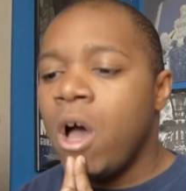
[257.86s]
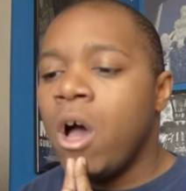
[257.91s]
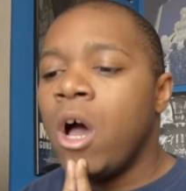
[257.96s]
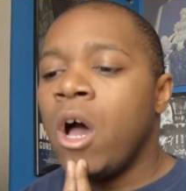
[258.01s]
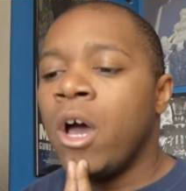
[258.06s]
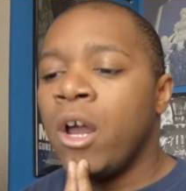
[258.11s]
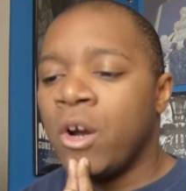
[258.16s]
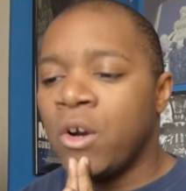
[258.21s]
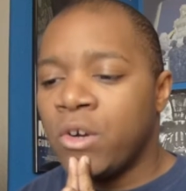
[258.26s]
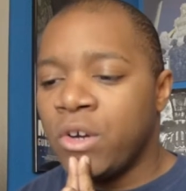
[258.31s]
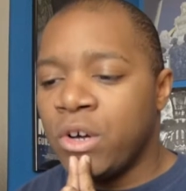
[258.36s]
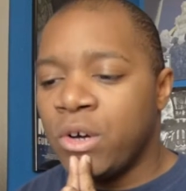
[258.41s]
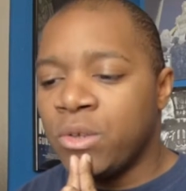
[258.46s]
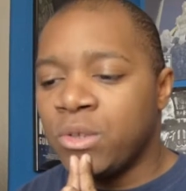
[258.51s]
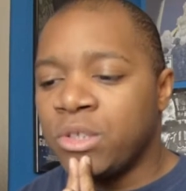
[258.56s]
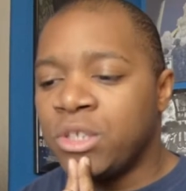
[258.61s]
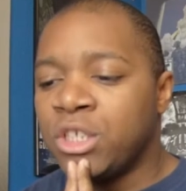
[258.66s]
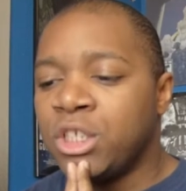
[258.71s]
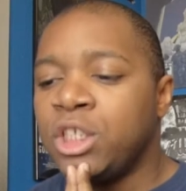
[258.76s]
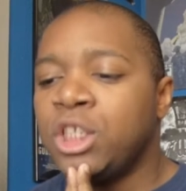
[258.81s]
I don't
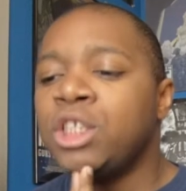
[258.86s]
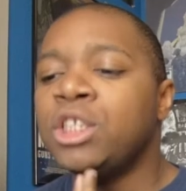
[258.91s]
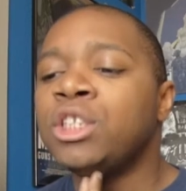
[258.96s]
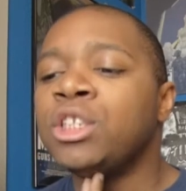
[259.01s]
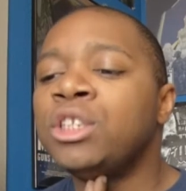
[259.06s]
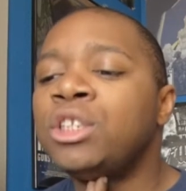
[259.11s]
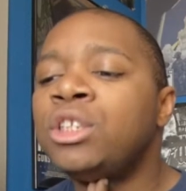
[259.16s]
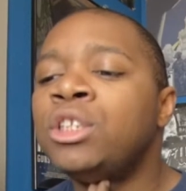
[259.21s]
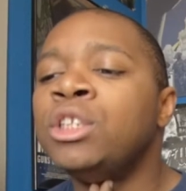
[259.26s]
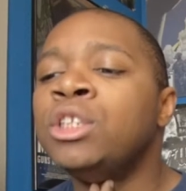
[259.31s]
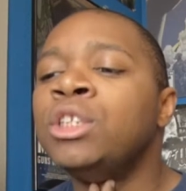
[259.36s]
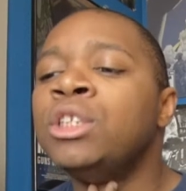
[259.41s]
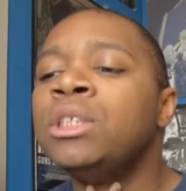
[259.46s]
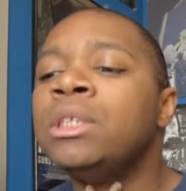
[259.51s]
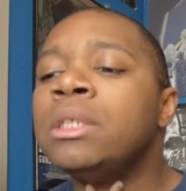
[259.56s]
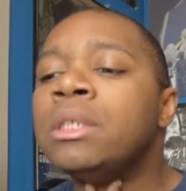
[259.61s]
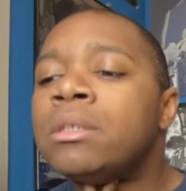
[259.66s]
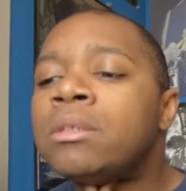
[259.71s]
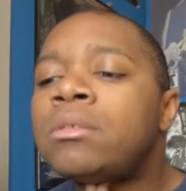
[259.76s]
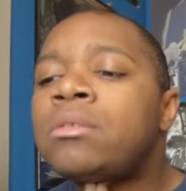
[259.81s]
know. This is
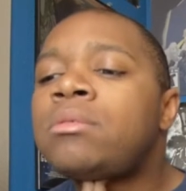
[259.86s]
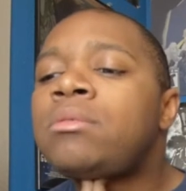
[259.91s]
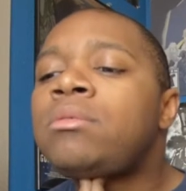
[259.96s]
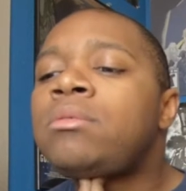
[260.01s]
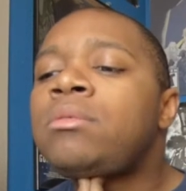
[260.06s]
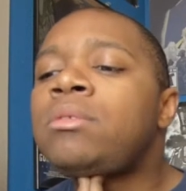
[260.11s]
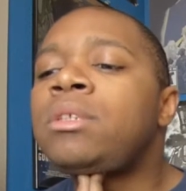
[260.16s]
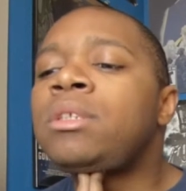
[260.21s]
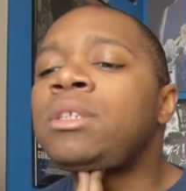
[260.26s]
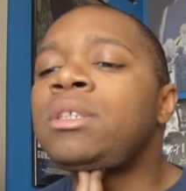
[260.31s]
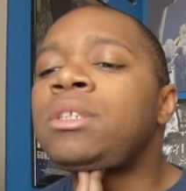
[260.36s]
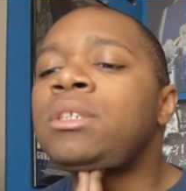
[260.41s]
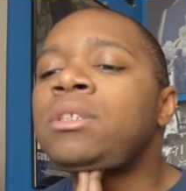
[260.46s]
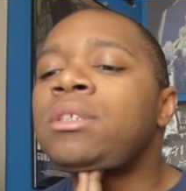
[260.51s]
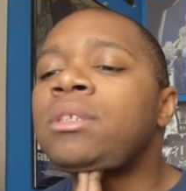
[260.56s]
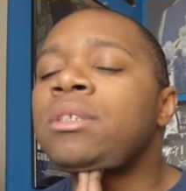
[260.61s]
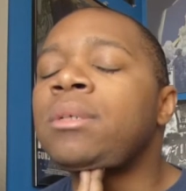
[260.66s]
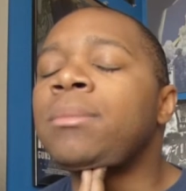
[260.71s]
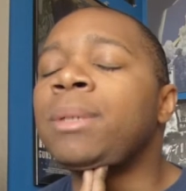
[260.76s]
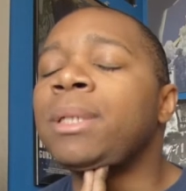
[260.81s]
just,
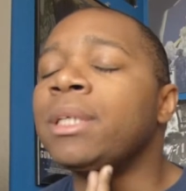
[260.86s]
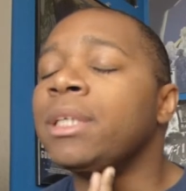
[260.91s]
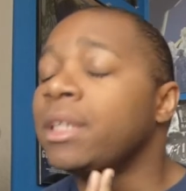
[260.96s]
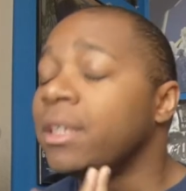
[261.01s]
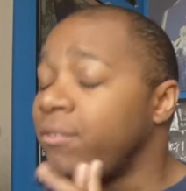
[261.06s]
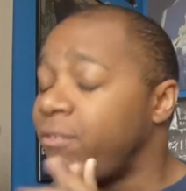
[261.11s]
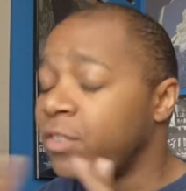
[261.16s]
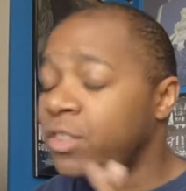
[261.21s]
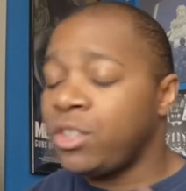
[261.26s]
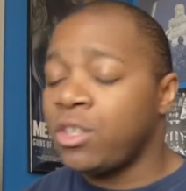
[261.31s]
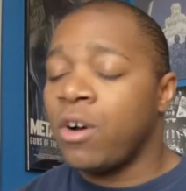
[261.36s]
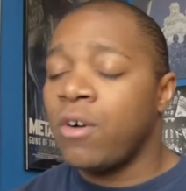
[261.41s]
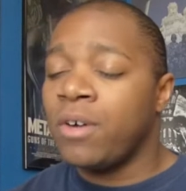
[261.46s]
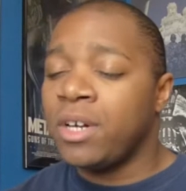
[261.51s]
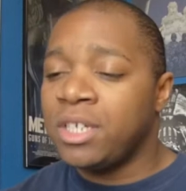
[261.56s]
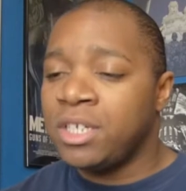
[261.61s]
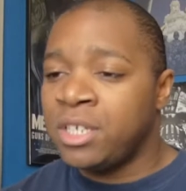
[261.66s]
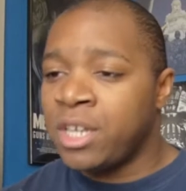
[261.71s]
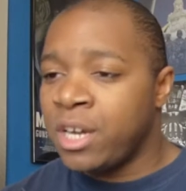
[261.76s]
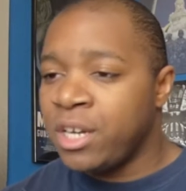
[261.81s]
this, I mean, if it's already
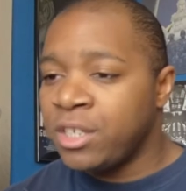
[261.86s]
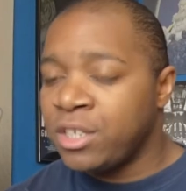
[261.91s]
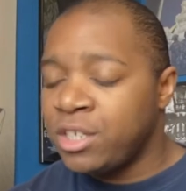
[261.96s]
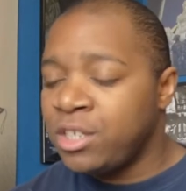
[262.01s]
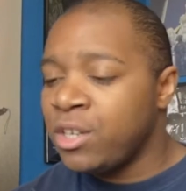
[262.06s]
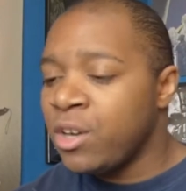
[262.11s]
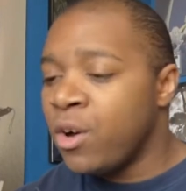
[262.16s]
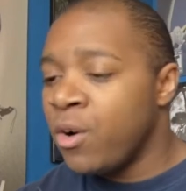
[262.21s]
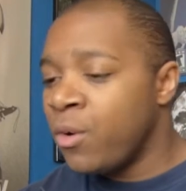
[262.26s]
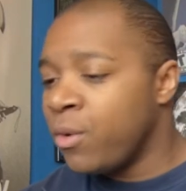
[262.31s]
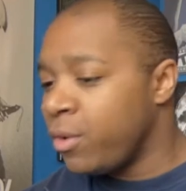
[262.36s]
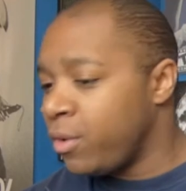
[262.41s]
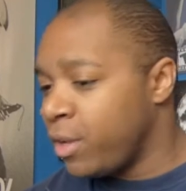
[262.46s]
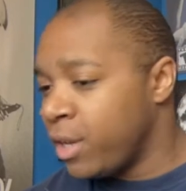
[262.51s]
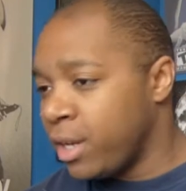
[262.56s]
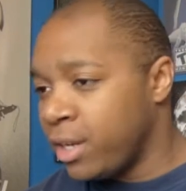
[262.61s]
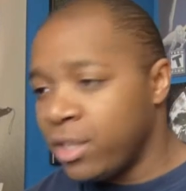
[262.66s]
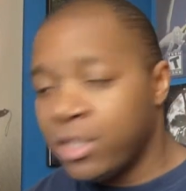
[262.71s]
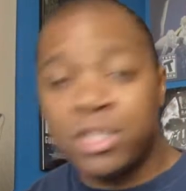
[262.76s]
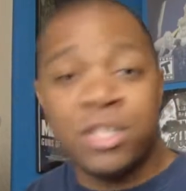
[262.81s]
set in stone,
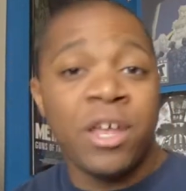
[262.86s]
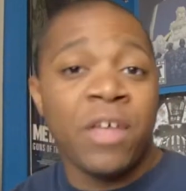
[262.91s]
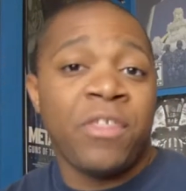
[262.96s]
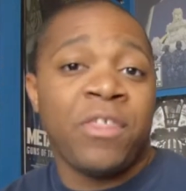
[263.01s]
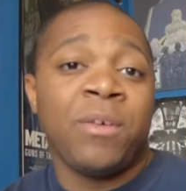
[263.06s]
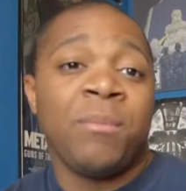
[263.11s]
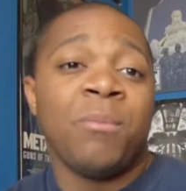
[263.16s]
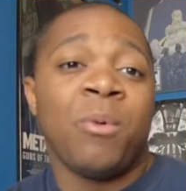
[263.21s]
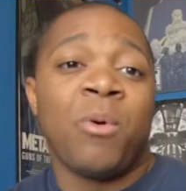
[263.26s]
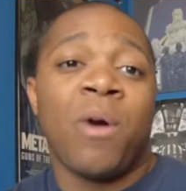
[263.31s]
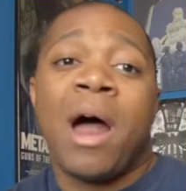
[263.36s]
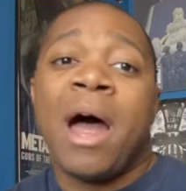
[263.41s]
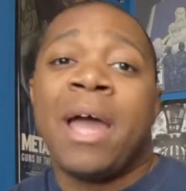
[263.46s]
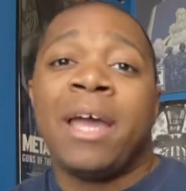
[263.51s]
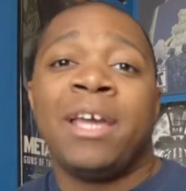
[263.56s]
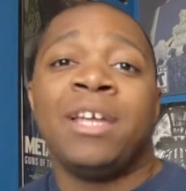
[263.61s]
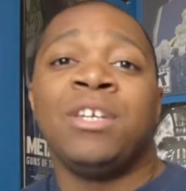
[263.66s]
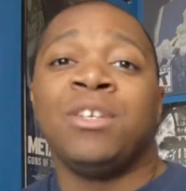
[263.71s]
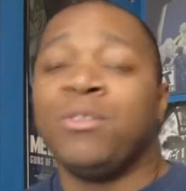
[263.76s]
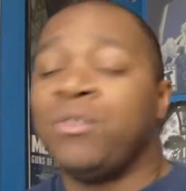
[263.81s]
then there's nothing more I
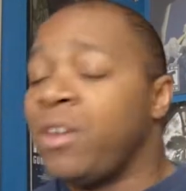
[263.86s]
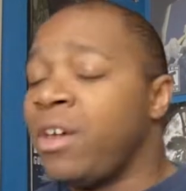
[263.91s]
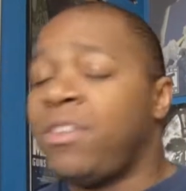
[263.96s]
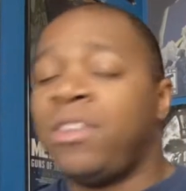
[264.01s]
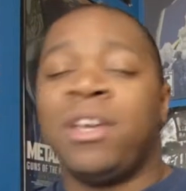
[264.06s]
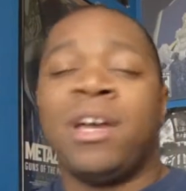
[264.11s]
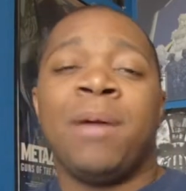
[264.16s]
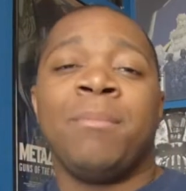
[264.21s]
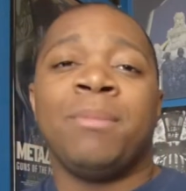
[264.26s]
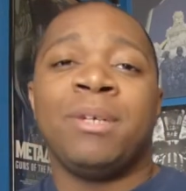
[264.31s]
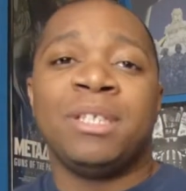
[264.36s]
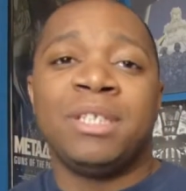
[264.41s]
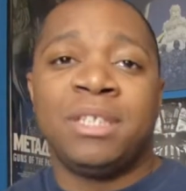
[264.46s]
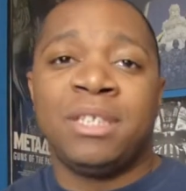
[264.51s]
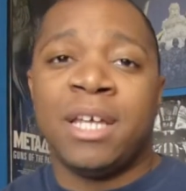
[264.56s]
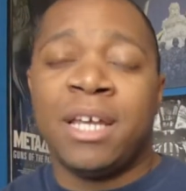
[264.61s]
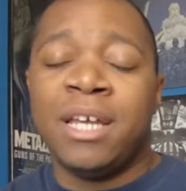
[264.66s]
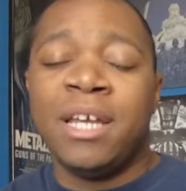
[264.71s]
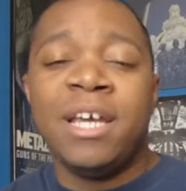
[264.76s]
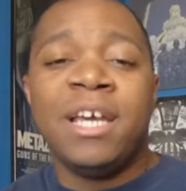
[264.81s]
can do. Nothing I'm going to
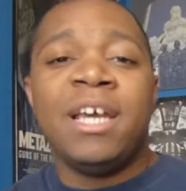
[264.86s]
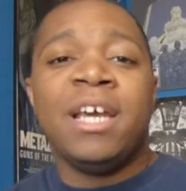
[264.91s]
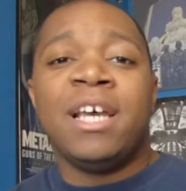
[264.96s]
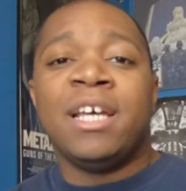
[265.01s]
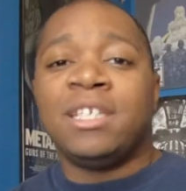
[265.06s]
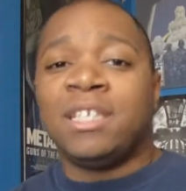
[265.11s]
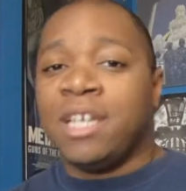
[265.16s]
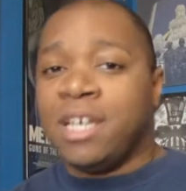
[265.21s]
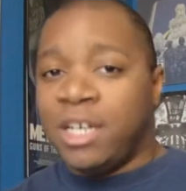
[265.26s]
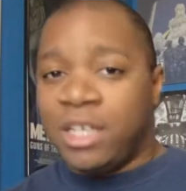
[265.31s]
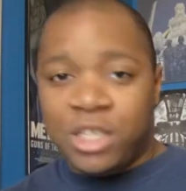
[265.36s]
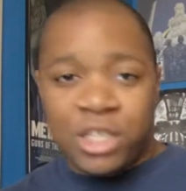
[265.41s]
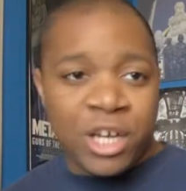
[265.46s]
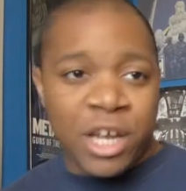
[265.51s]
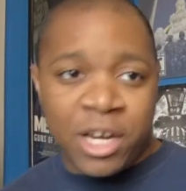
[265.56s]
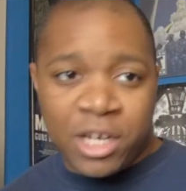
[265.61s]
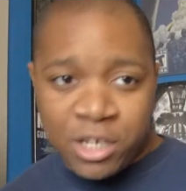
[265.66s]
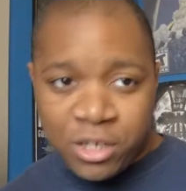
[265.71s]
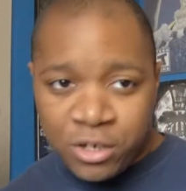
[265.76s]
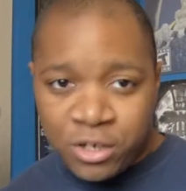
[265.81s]
say is going to
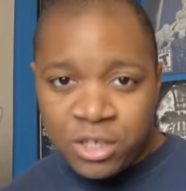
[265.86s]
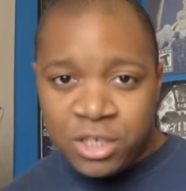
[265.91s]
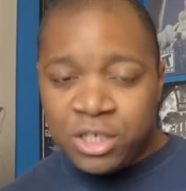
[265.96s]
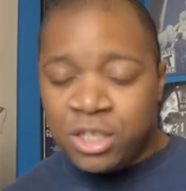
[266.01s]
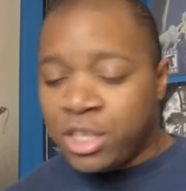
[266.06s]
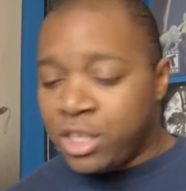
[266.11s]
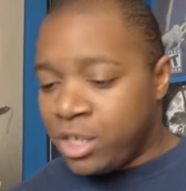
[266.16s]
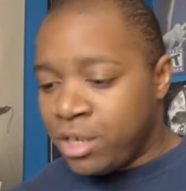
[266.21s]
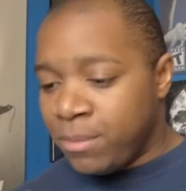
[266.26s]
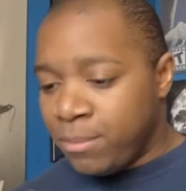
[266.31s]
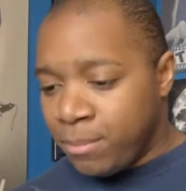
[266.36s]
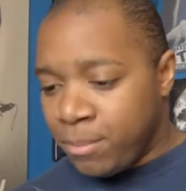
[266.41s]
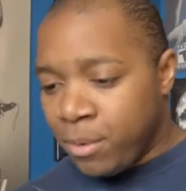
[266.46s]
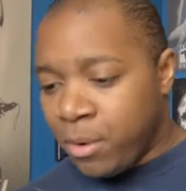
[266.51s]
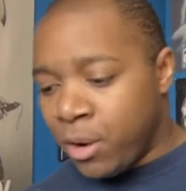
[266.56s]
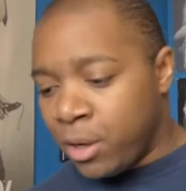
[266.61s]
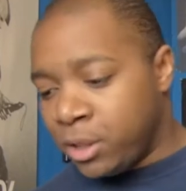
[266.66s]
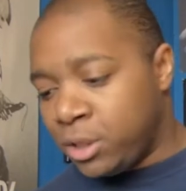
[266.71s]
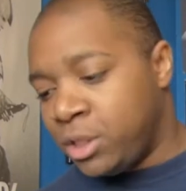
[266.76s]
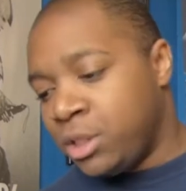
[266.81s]
change the decision,
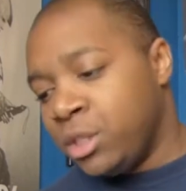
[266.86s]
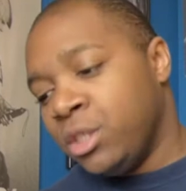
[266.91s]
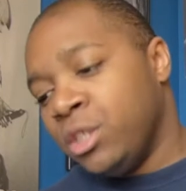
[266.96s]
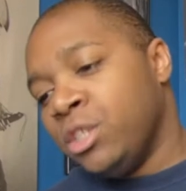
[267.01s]
but